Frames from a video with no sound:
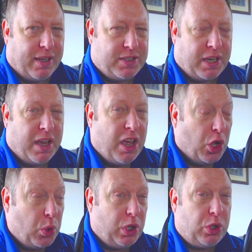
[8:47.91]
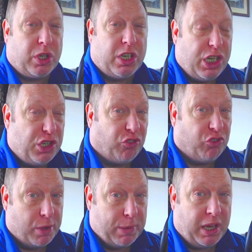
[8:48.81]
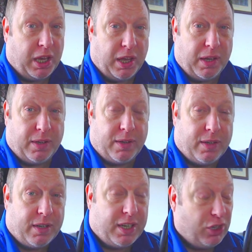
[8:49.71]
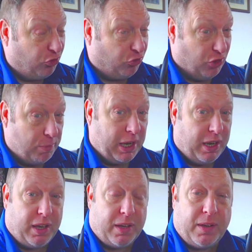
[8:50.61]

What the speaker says: They say, oh look, he's fibbing. He's fibbing.